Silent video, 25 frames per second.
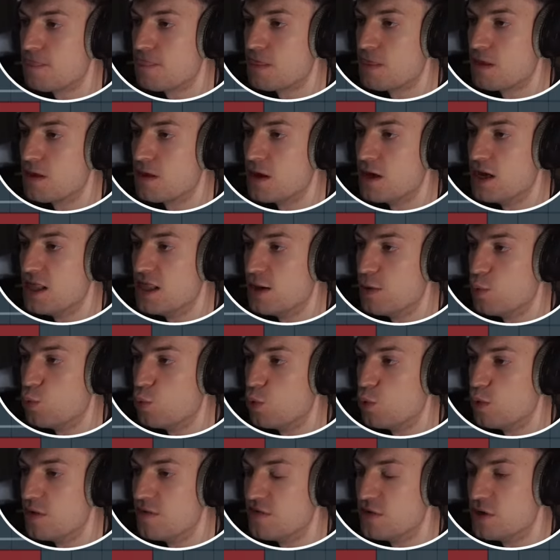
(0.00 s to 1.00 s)
And then
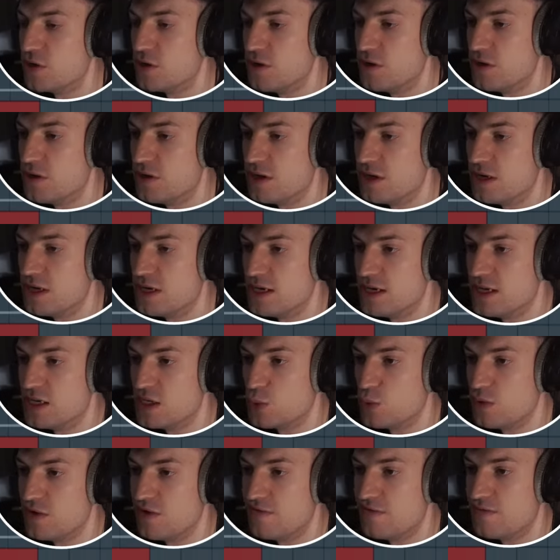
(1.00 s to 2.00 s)
what we've done
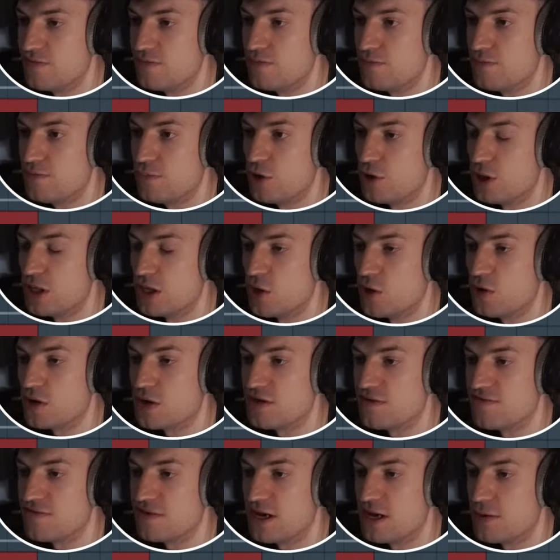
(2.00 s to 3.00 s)
is we've put the
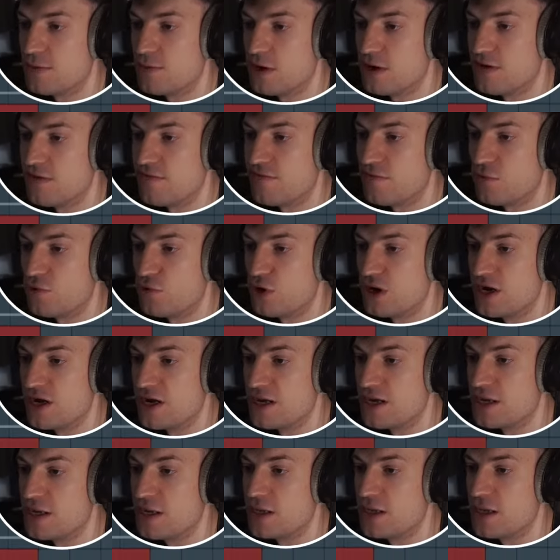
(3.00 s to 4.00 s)
octave down by
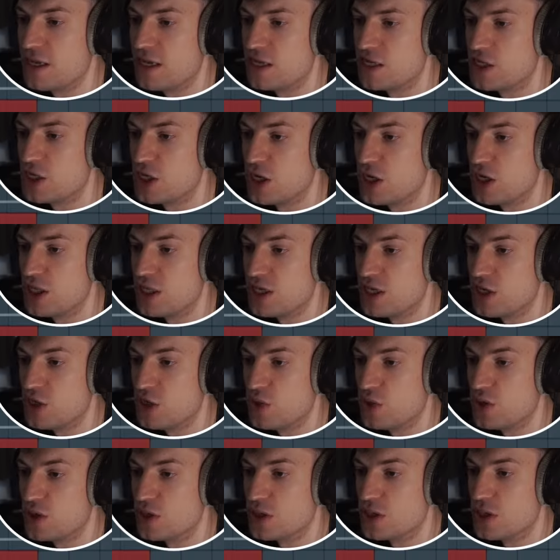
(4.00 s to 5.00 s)
3, turn the
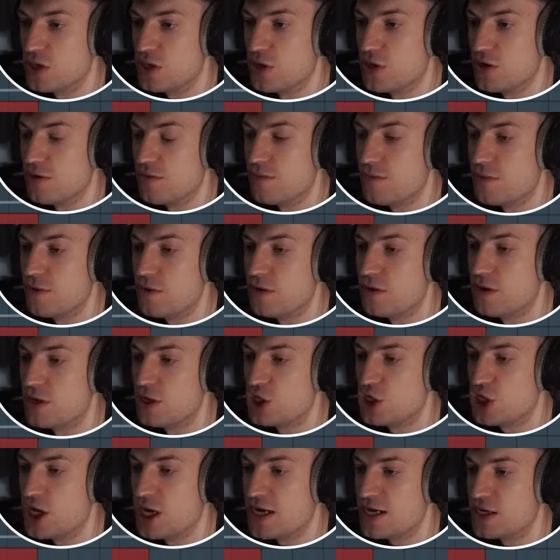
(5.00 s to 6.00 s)
unison up,
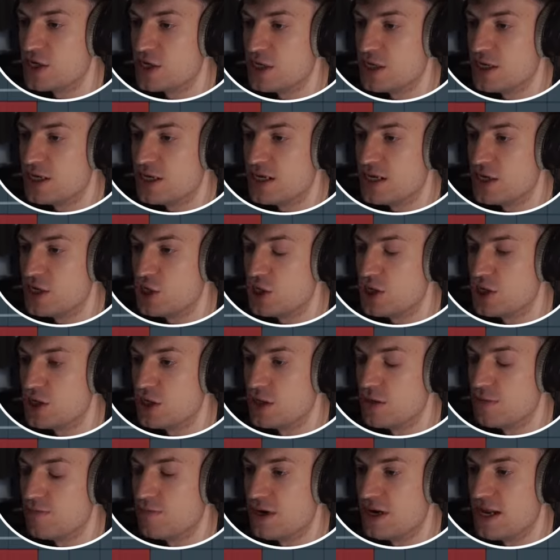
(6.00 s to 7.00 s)
change the detune
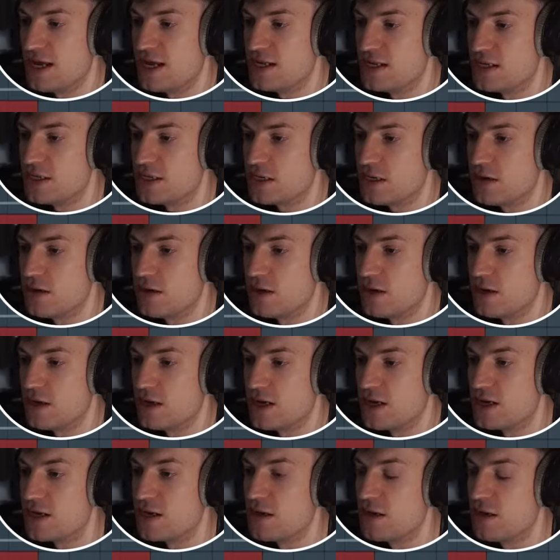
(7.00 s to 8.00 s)
and the blend
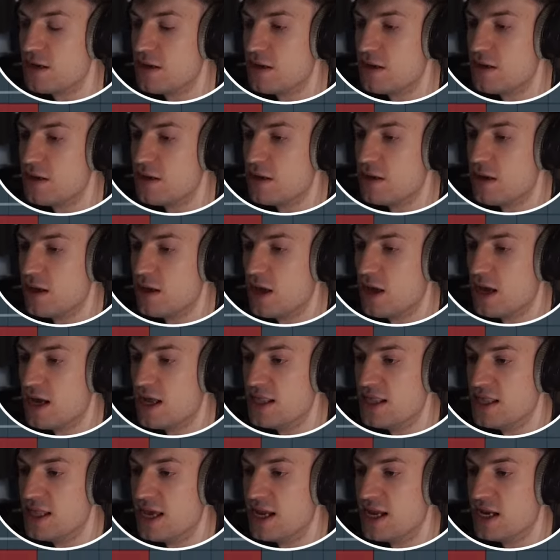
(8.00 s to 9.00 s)
slightly,
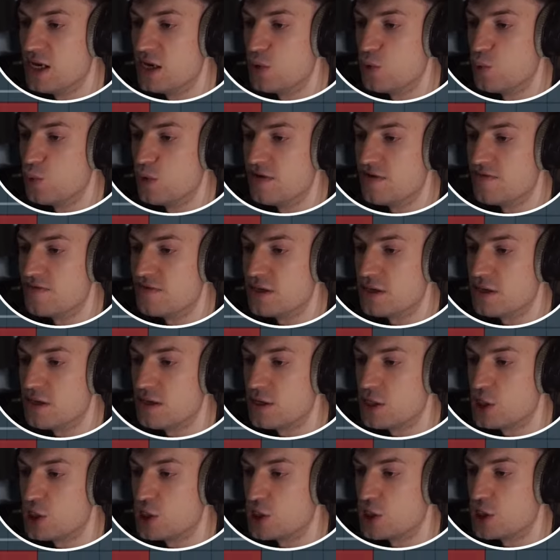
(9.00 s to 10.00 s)
and then we've
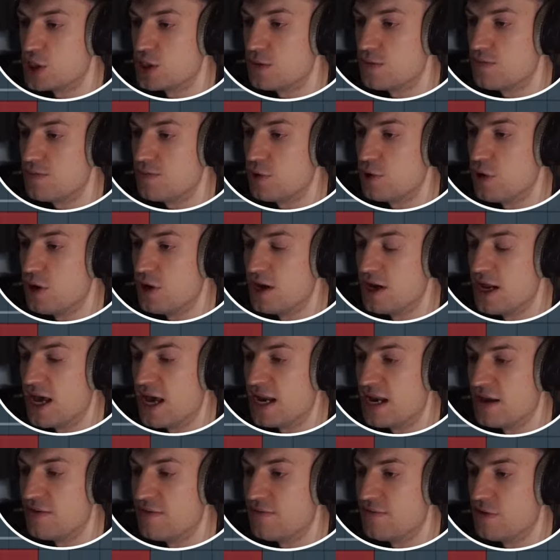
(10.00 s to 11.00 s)
just put an
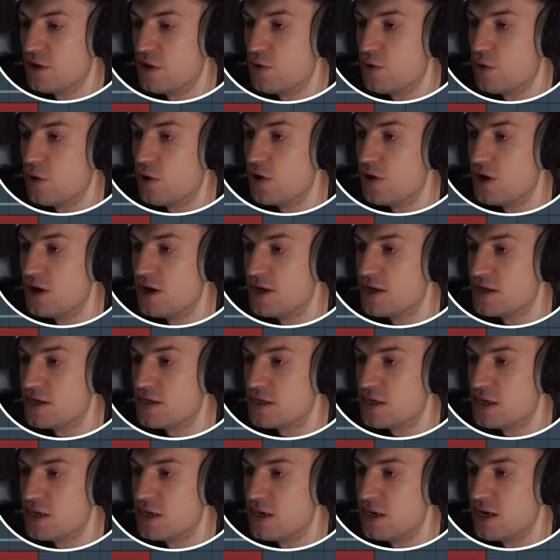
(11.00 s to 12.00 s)
LFO on
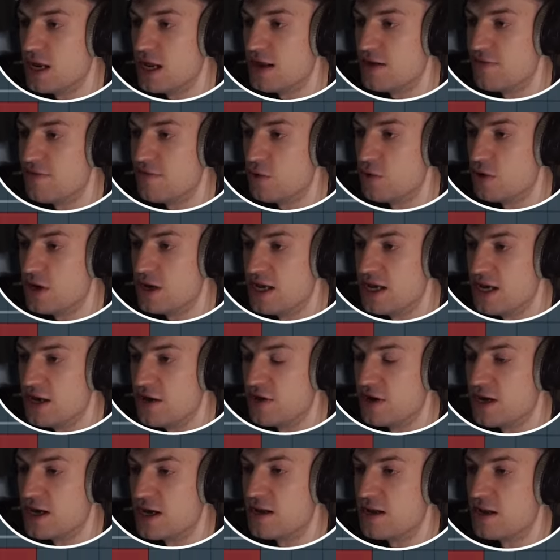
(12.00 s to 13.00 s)
it and an LFO on here
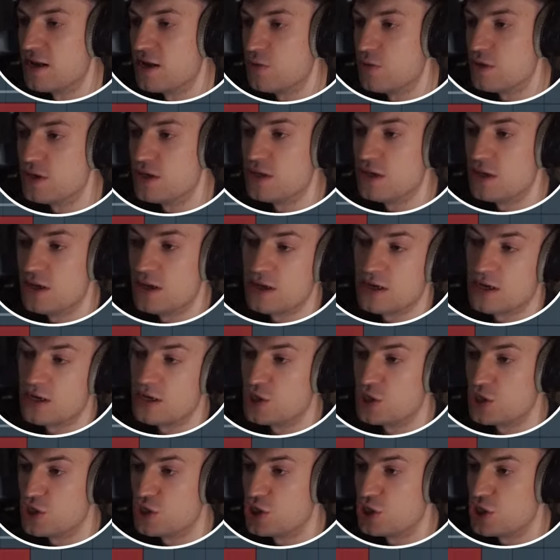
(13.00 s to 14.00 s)
again like I
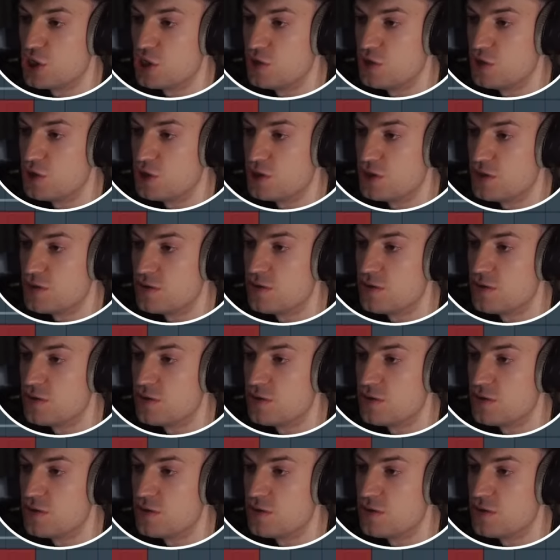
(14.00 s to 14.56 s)
just showed you.